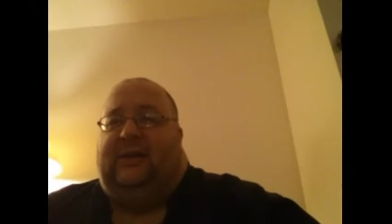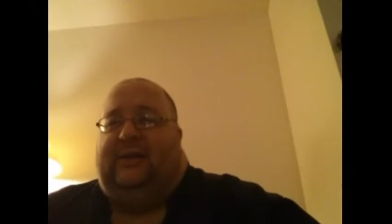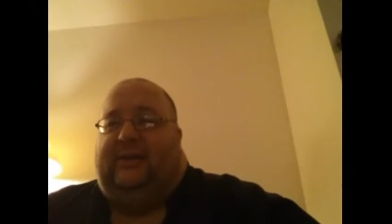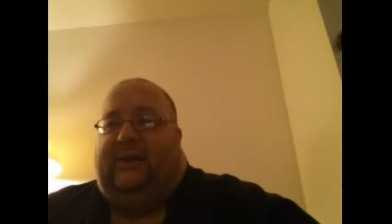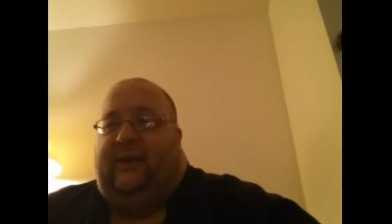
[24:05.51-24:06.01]

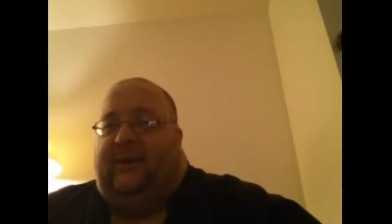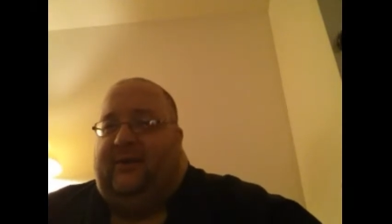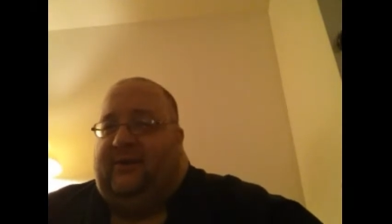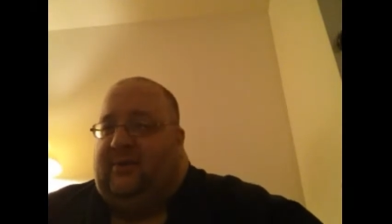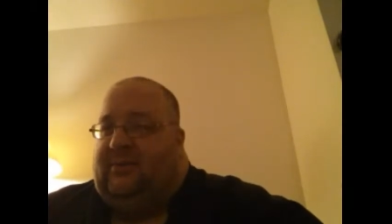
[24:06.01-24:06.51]

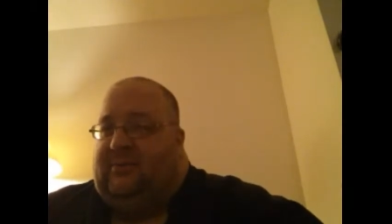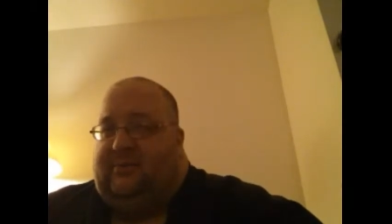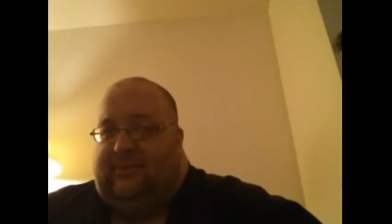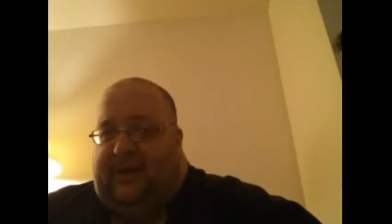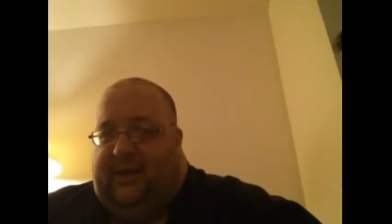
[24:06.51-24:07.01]
Their
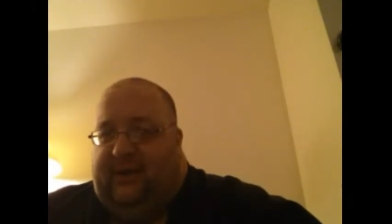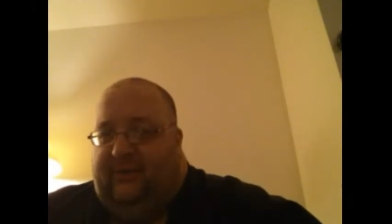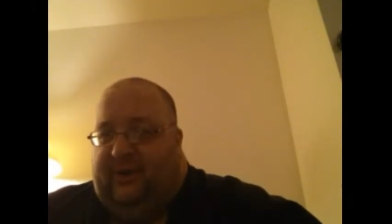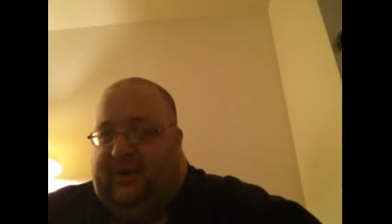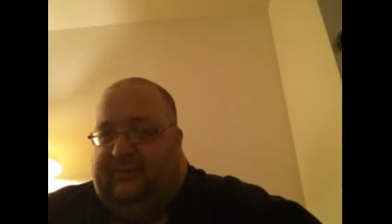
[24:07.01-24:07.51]

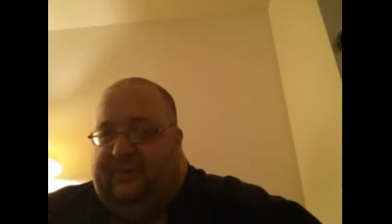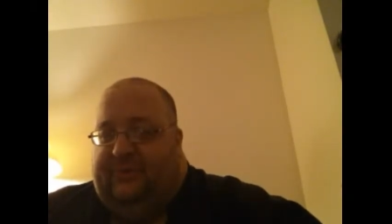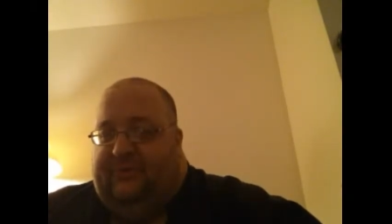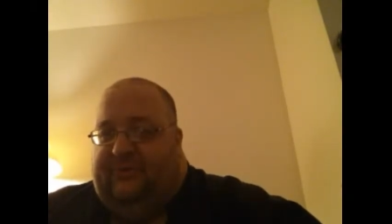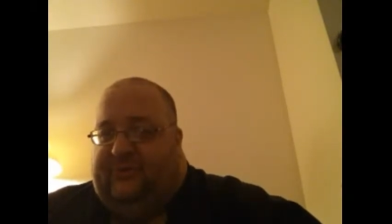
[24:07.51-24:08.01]
in ring
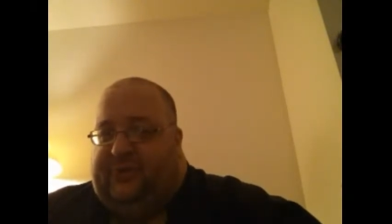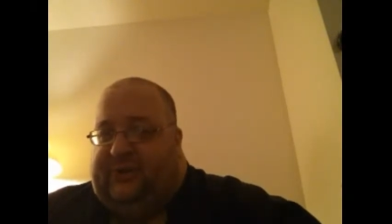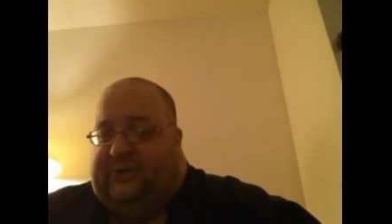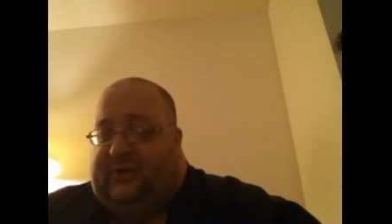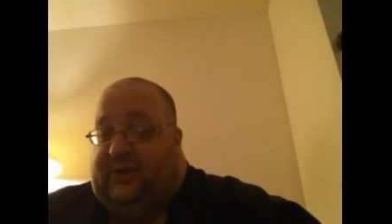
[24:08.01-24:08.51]
moves with